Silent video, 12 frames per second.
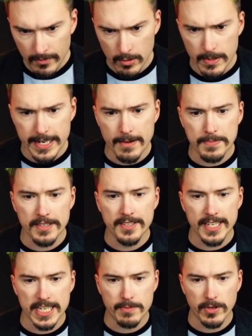Bring up the
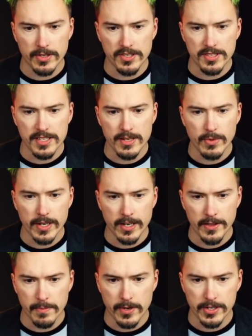dashboard to see what
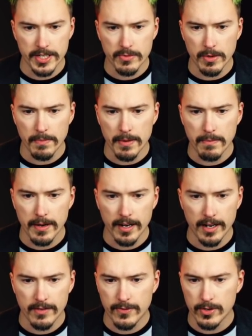other project we
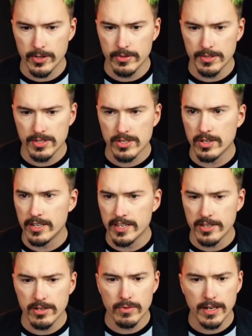prepared for you and start a
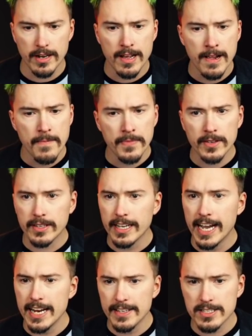new one.
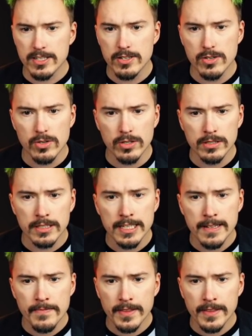Okay, that's cool.